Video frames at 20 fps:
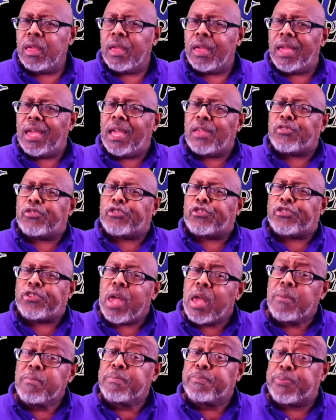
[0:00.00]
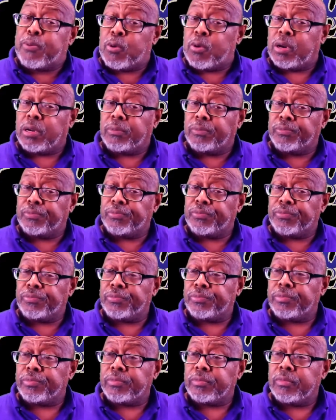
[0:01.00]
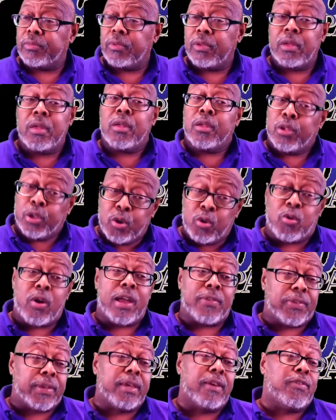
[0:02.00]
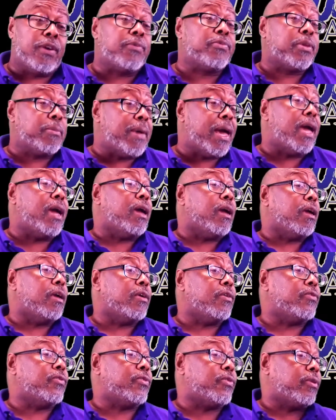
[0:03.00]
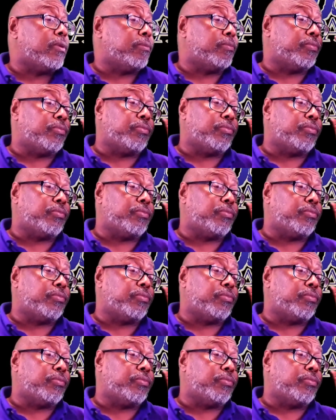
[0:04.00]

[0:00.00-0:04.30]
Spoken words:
at some point, you have to give up some ass.